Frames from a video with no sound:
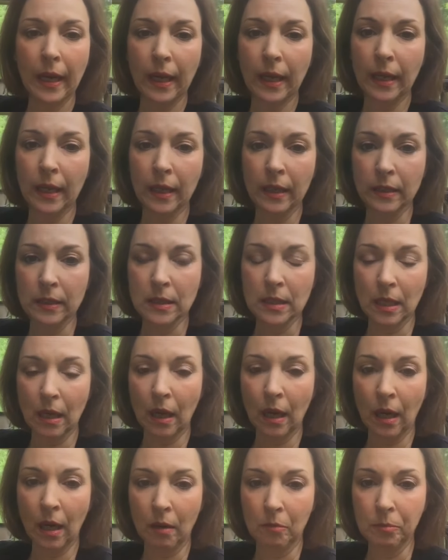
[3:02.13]
and
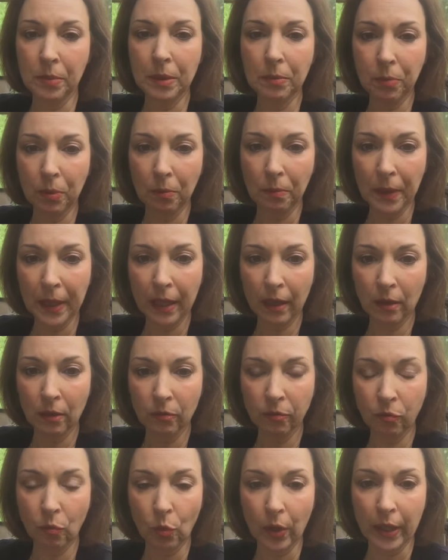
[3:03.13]
um, be prepared
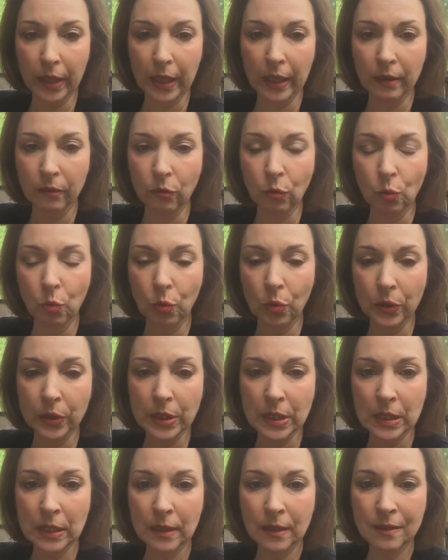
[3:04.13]
for it. And of
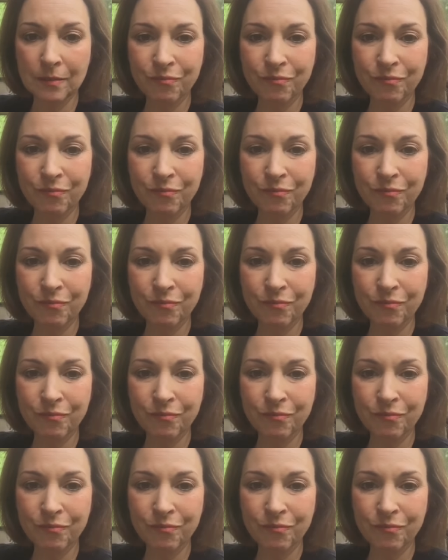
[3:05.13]
course,